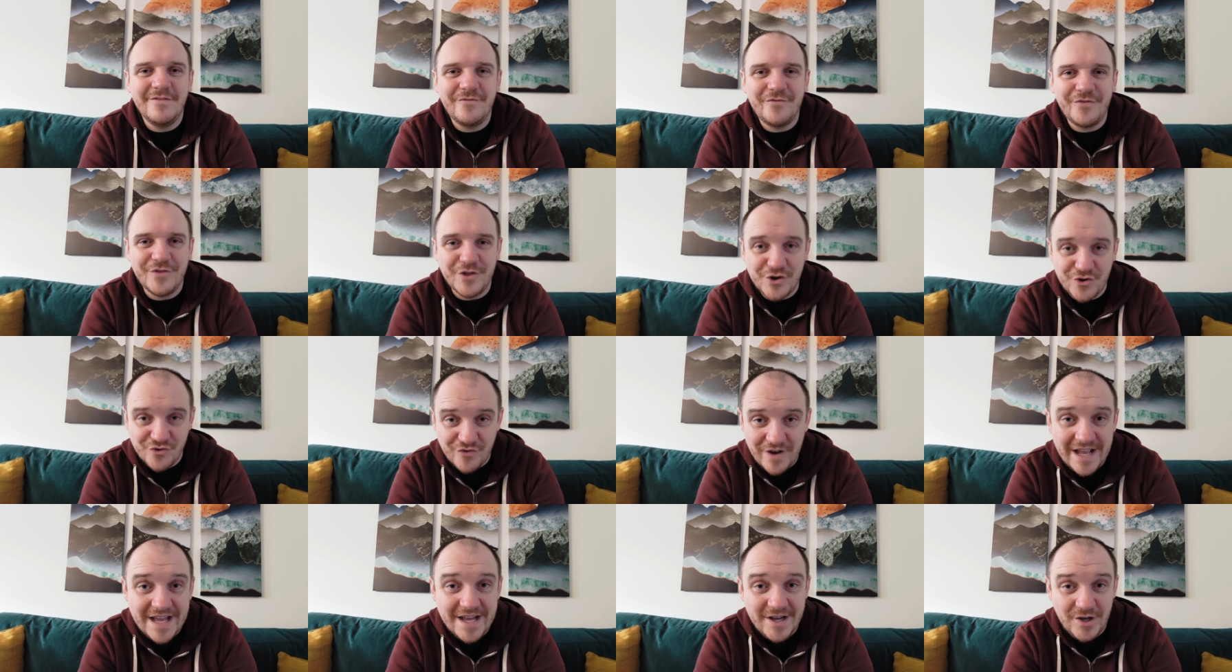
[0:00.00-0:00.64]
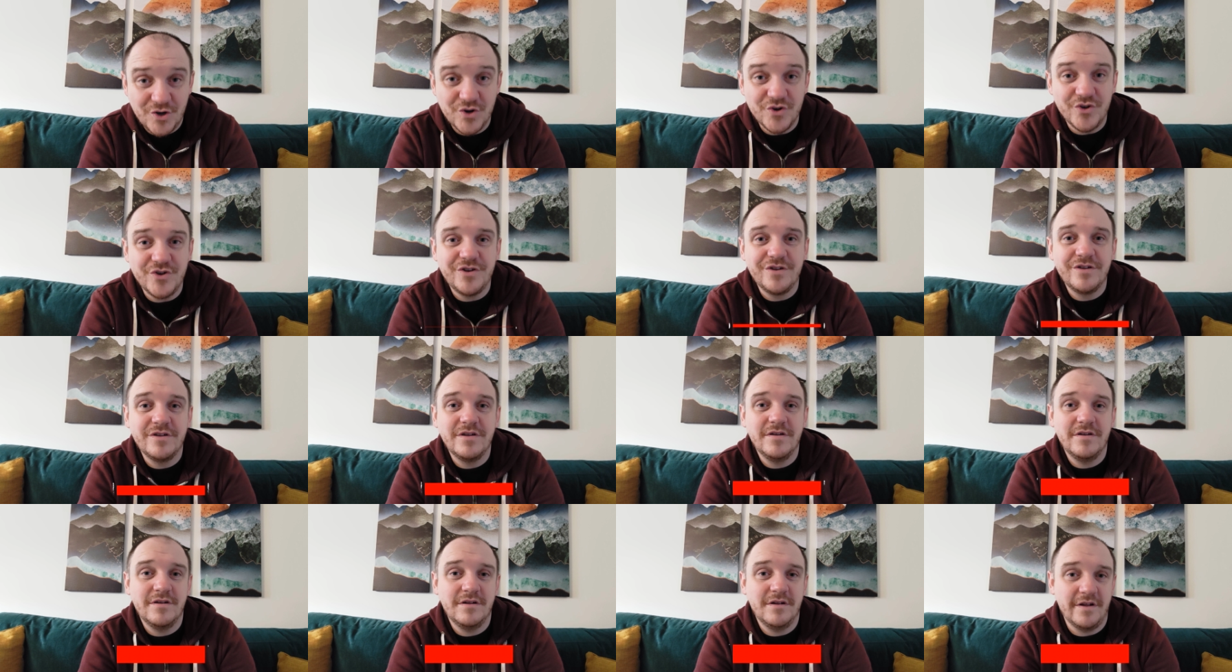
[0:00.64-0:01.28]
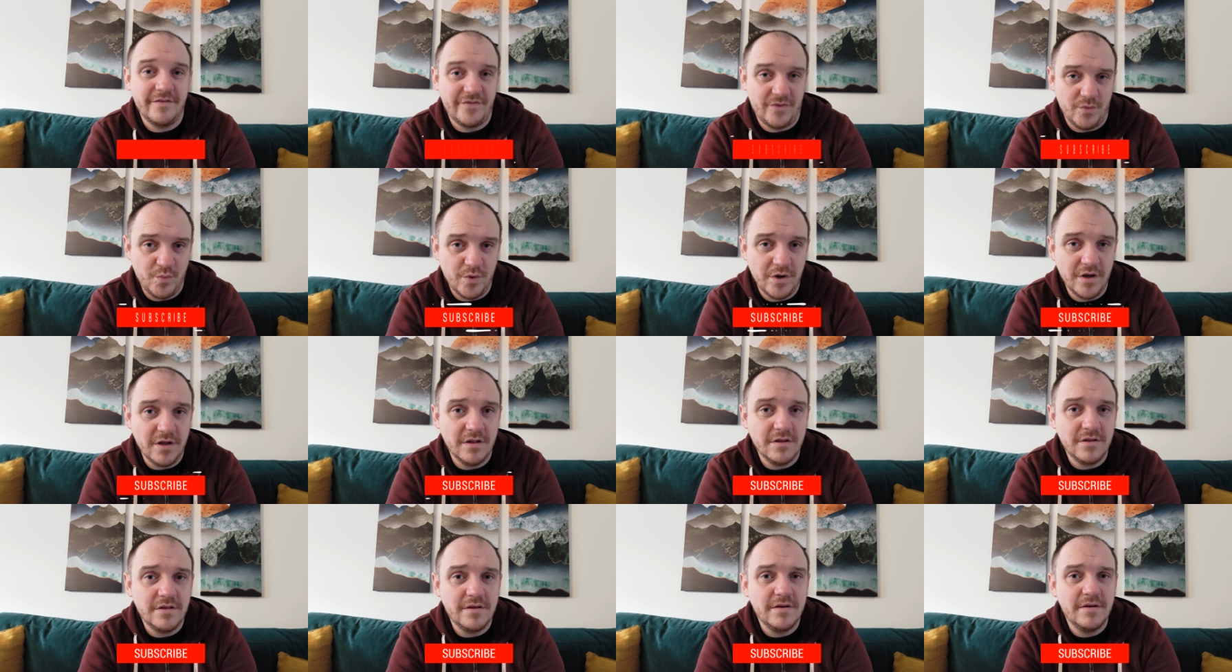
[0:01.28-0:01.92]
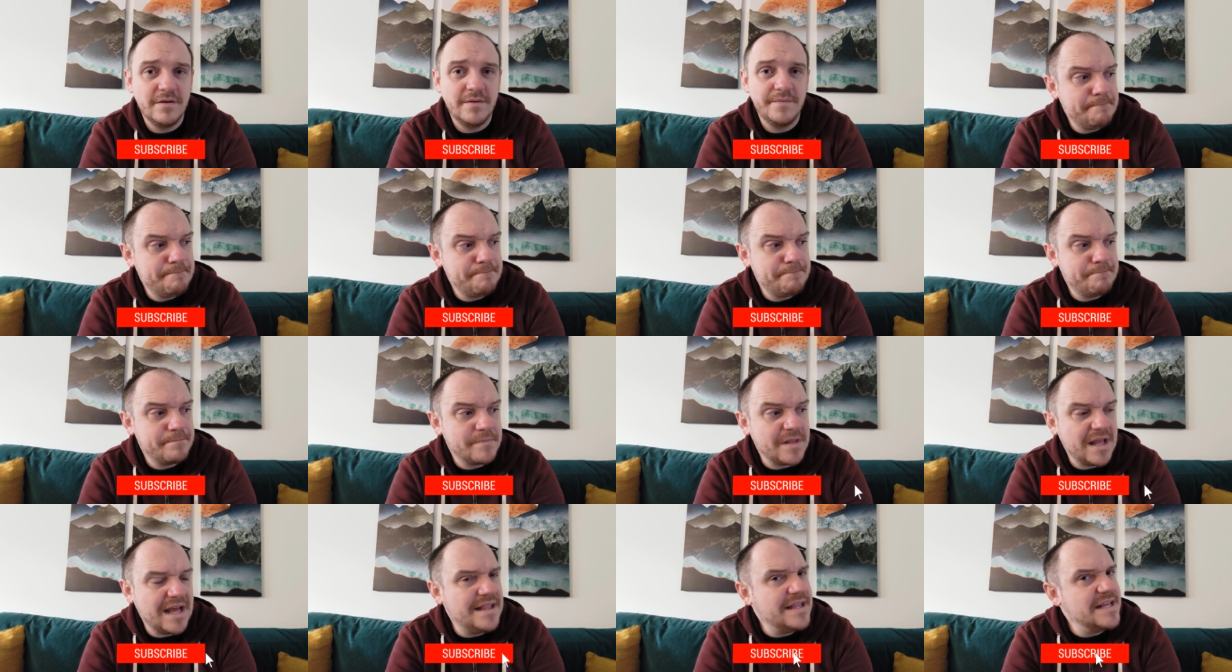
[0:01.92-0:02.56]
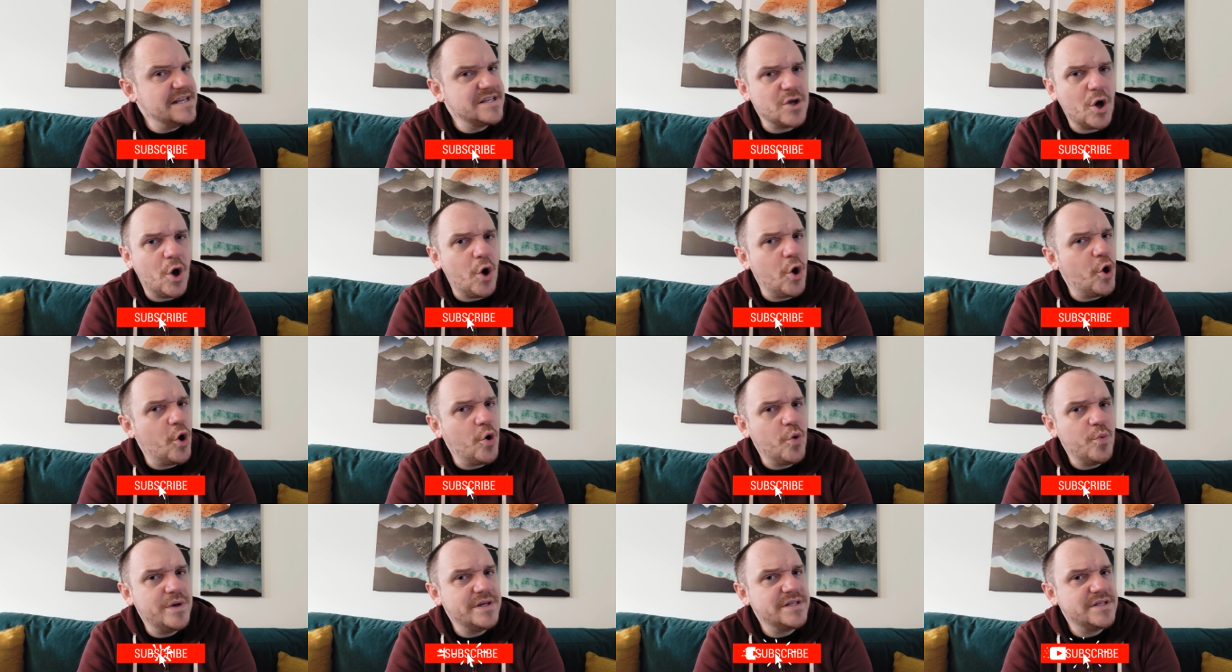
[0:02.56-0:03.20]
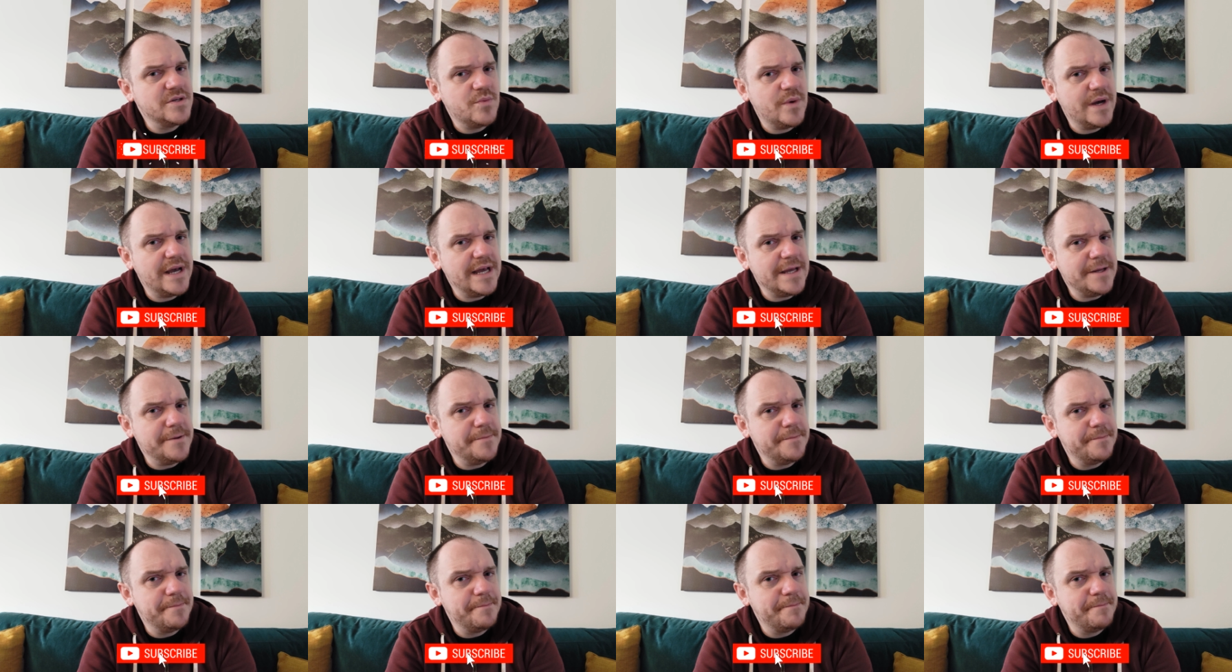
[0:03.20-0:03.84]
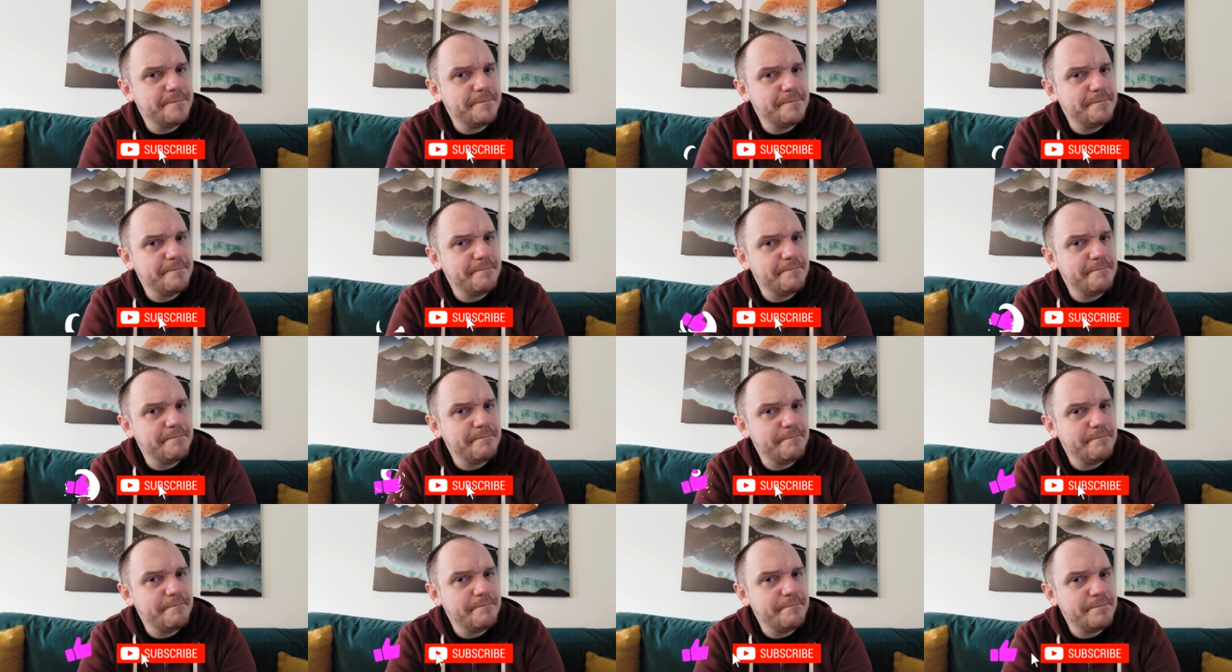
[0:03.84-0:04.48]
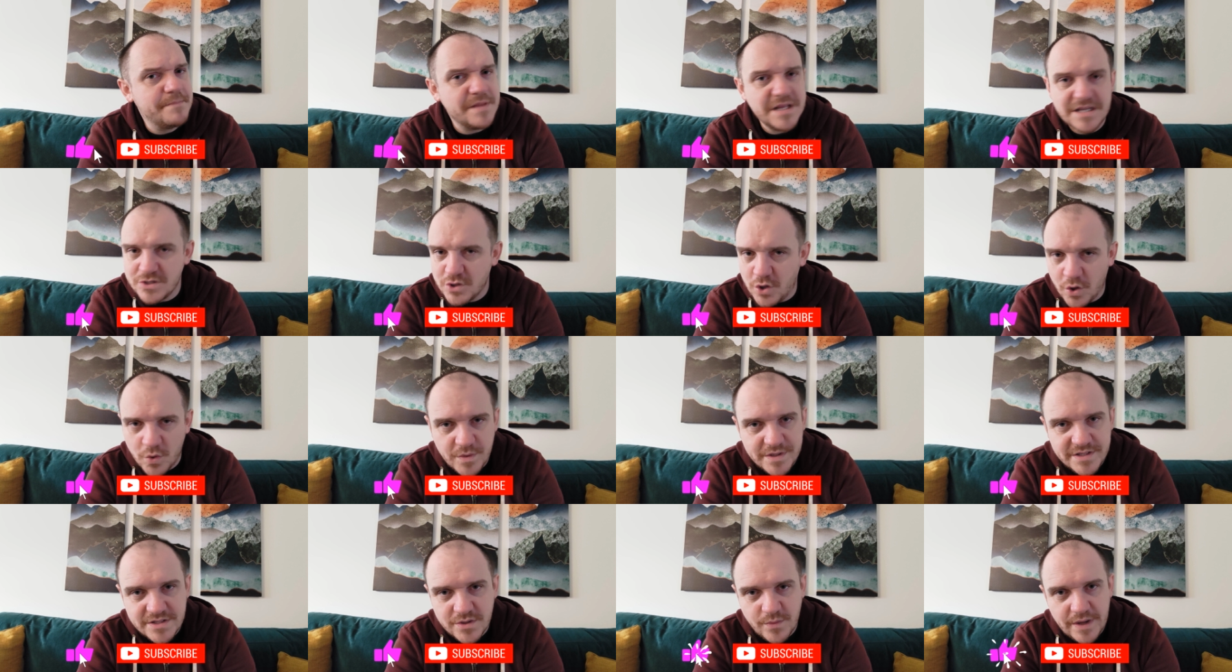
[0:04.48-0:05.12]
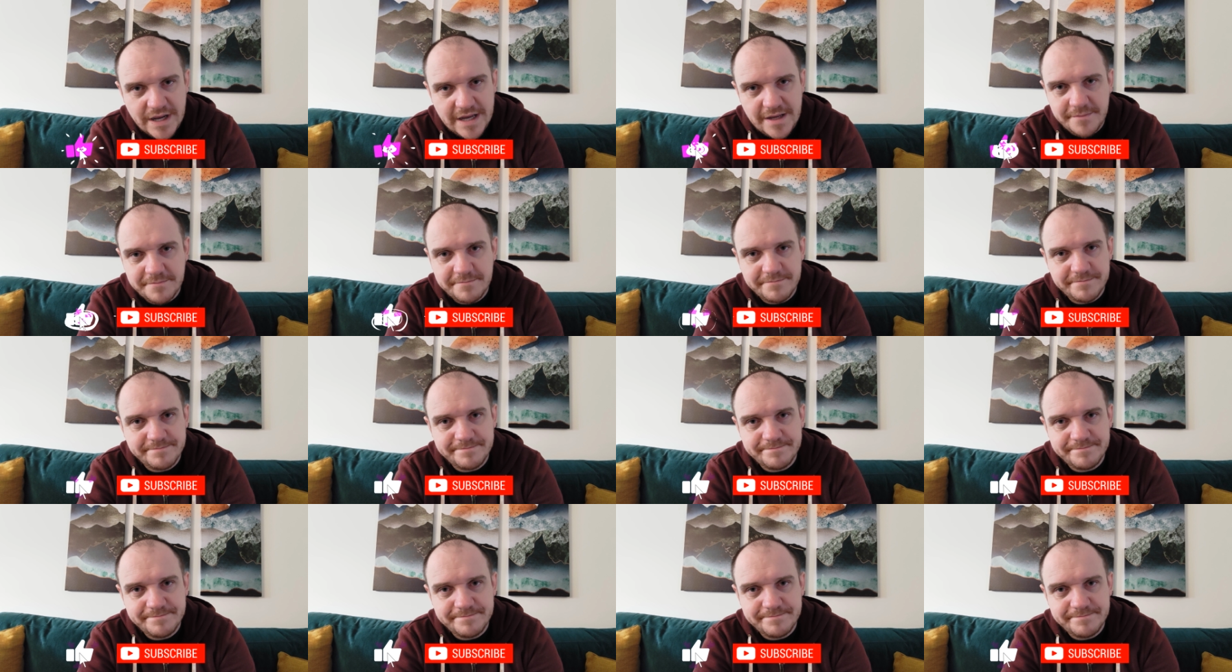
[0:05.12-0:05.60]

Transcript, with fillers: for the greater good of the world. And there's always a way. There's always a way.